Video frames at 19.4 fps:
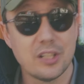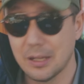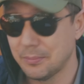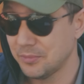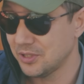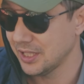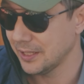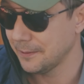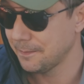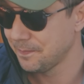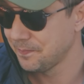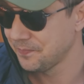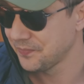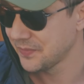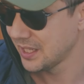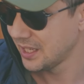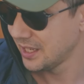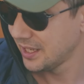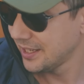comes in.
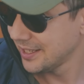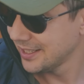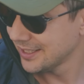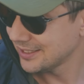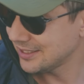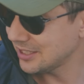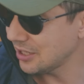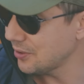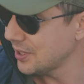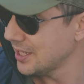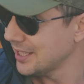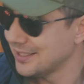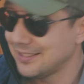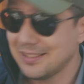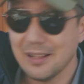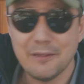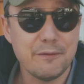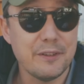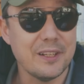So
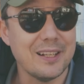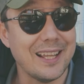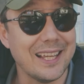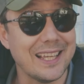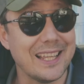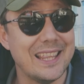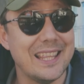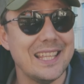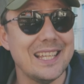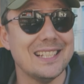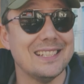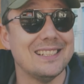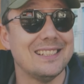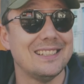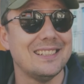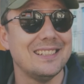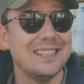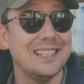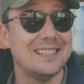something like
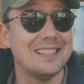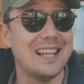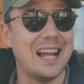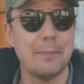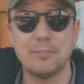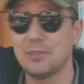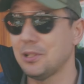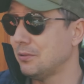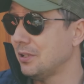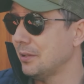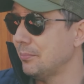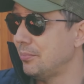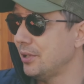this is absolutely